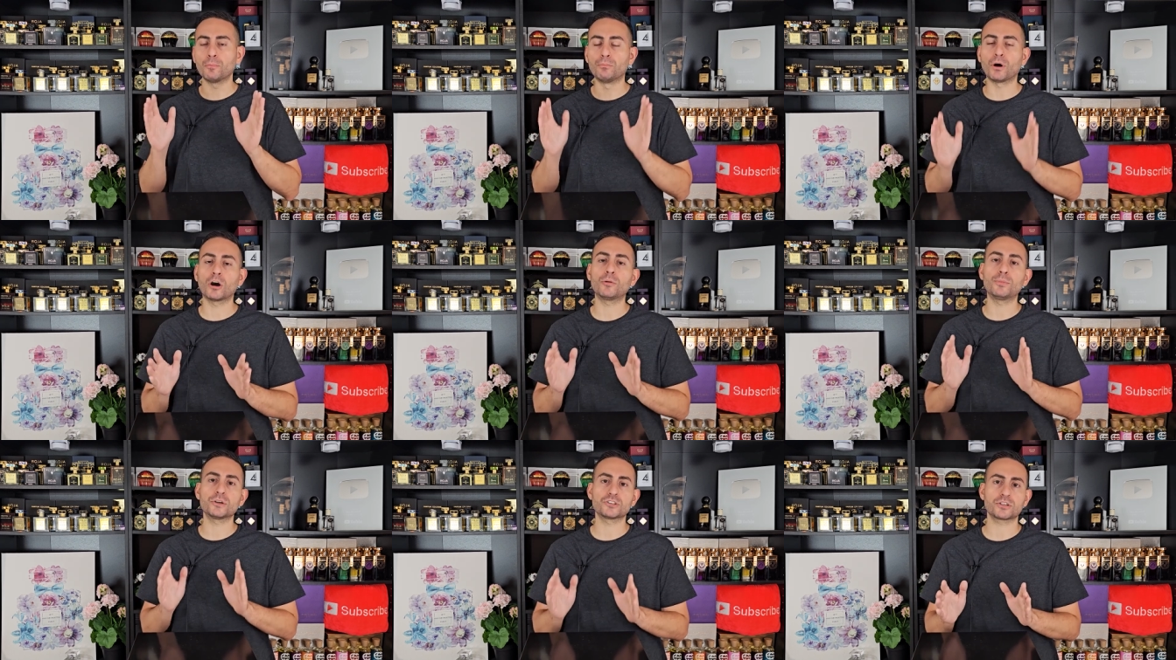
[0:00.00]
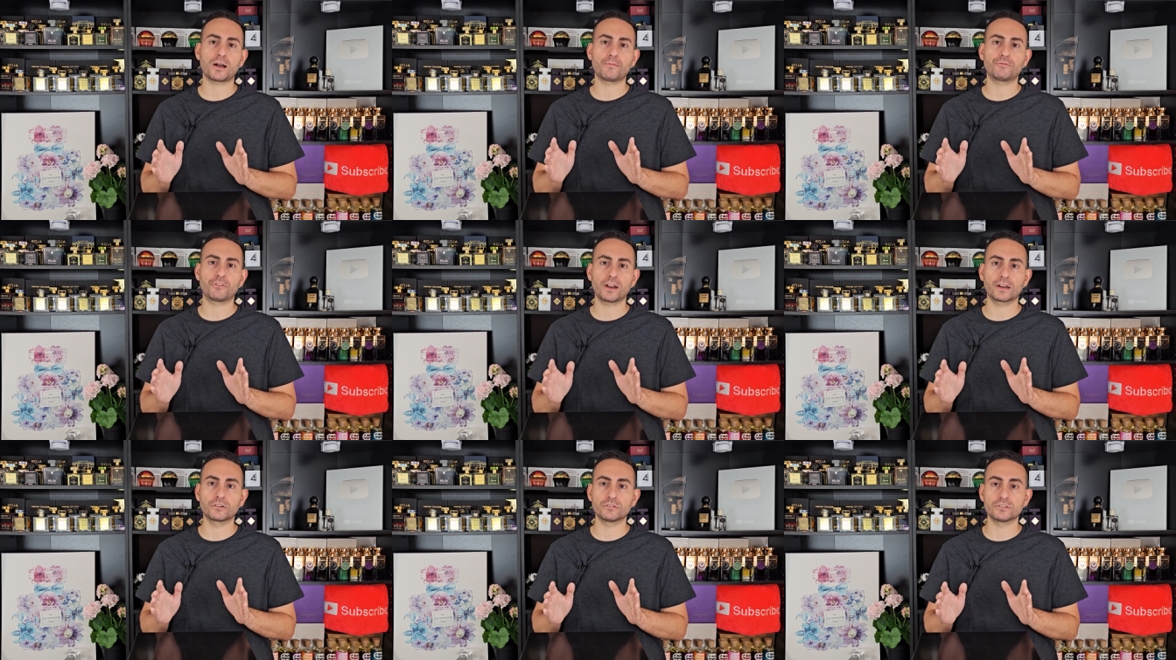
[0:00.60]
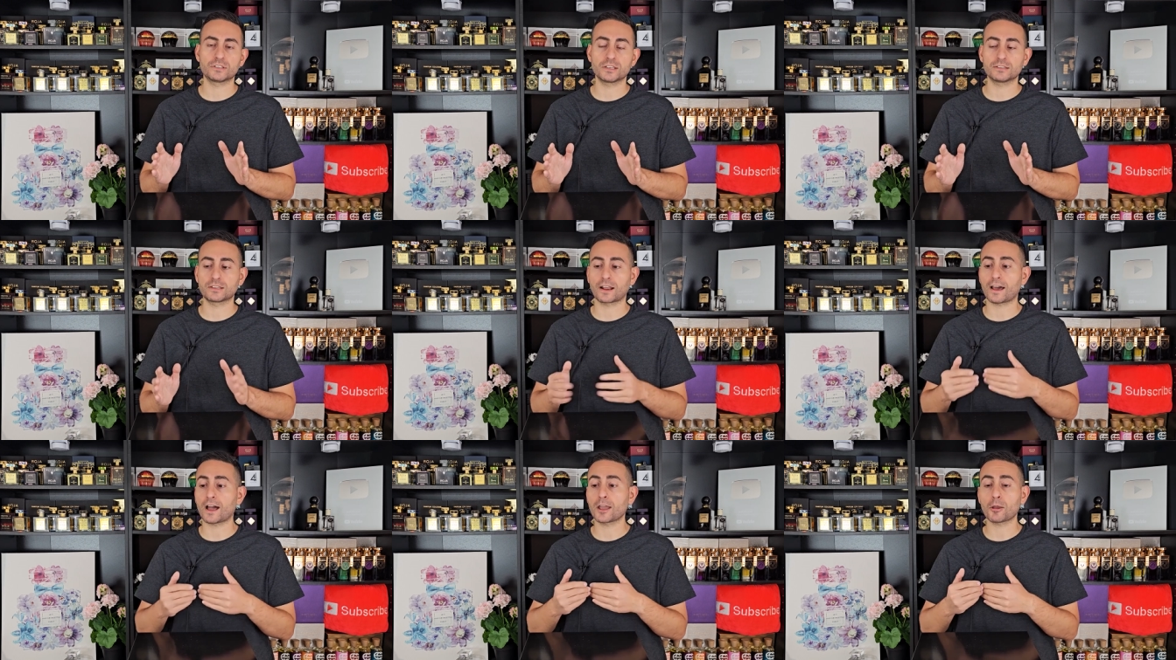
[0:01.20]
barbershop fragrances
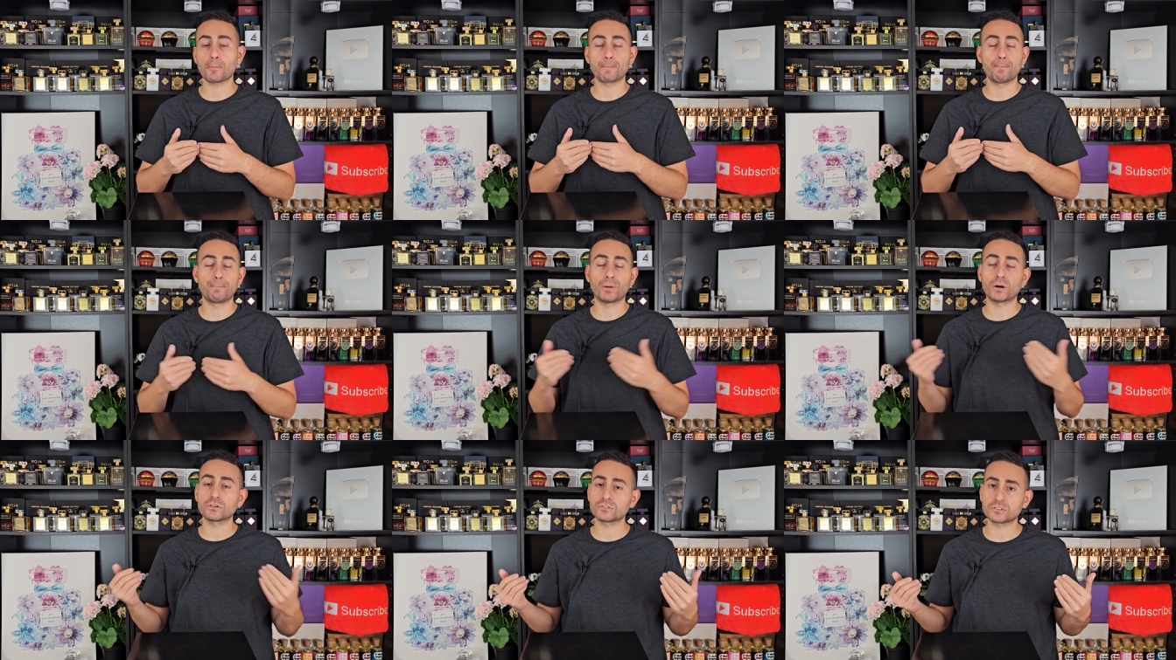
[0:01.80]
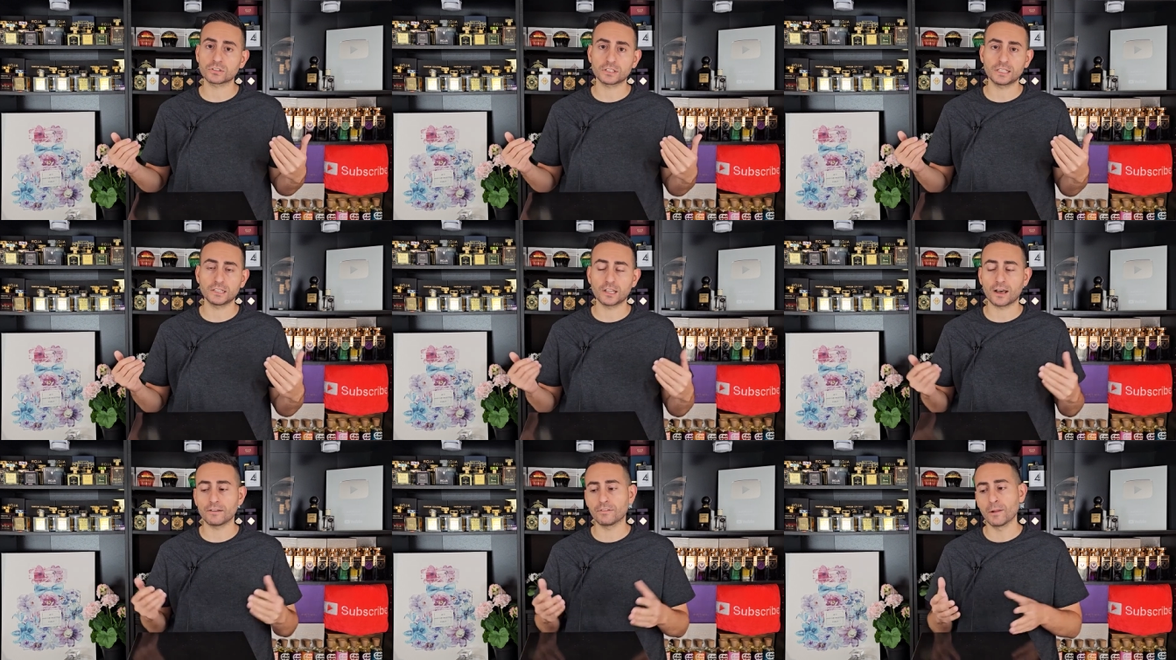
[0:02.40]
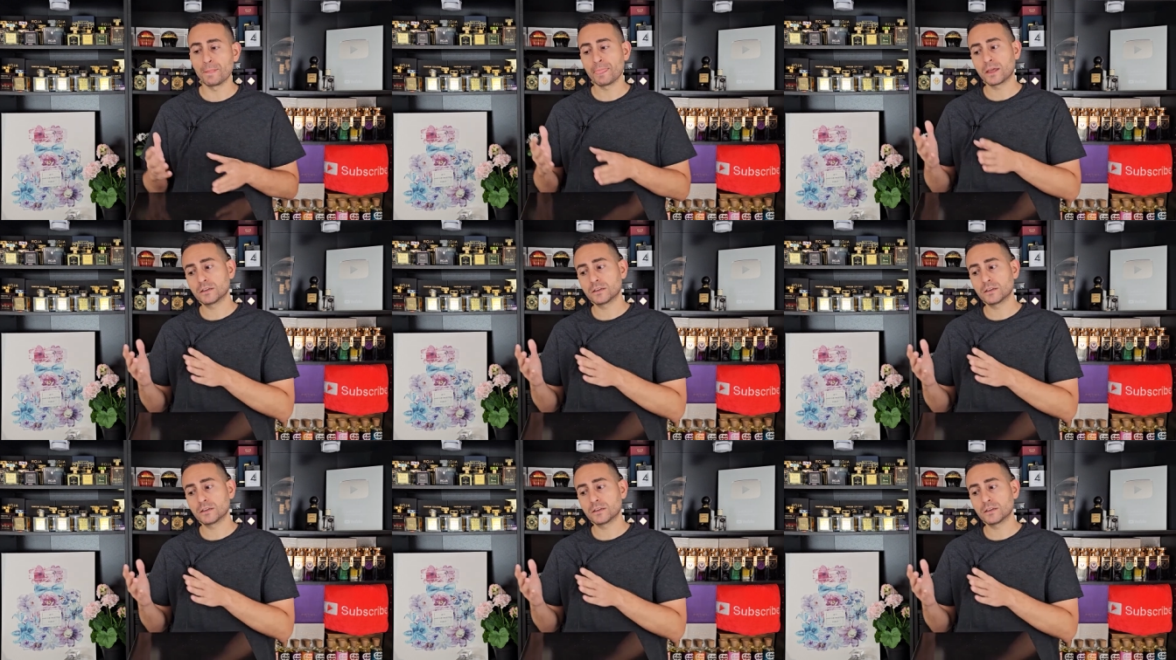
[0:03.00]
that I personally love,